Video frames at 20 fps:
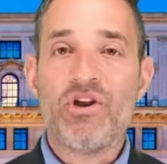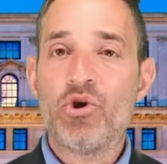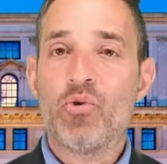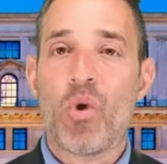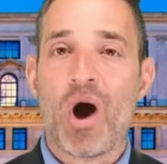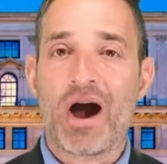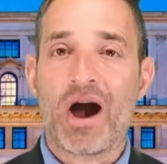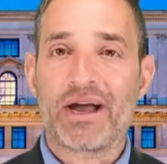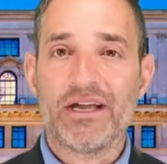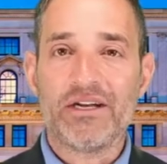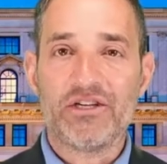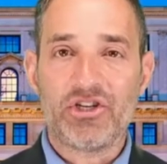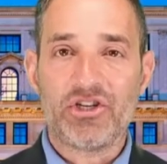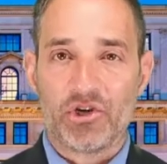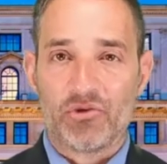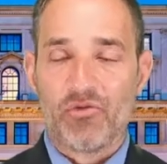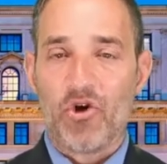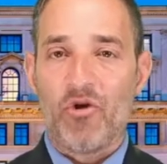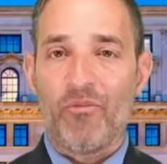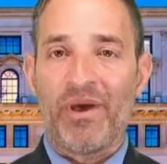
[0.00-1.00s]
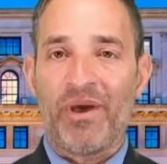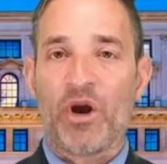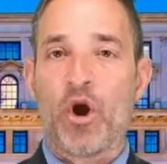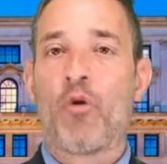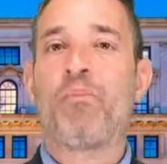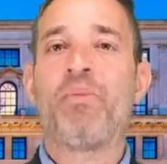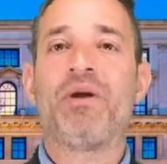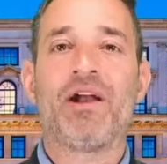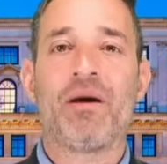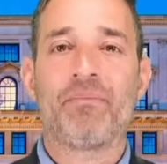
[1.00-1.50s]
When you walk into your room
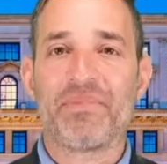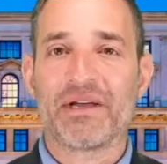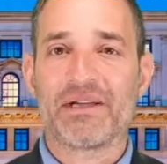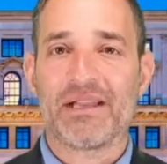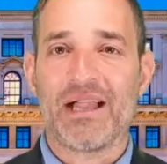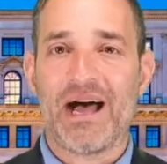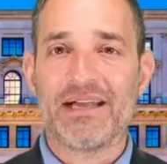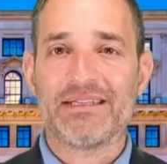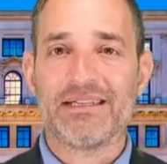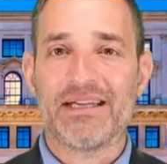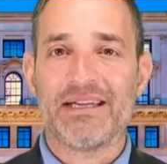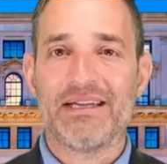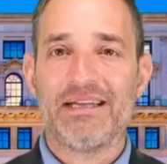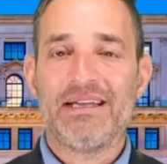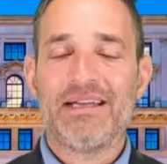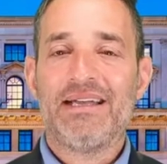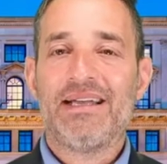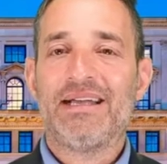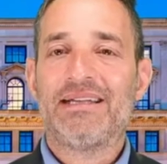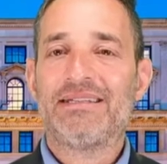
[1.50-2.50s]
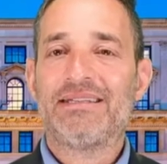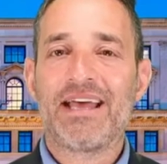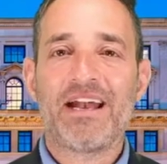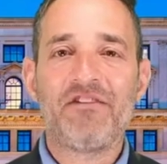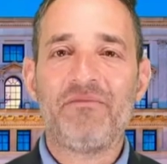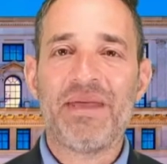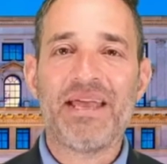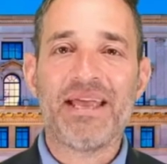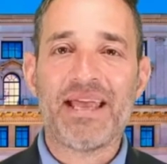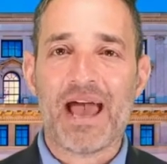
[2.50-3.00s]
and open up the closet,
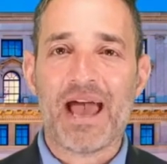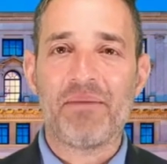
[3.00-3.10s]
instead of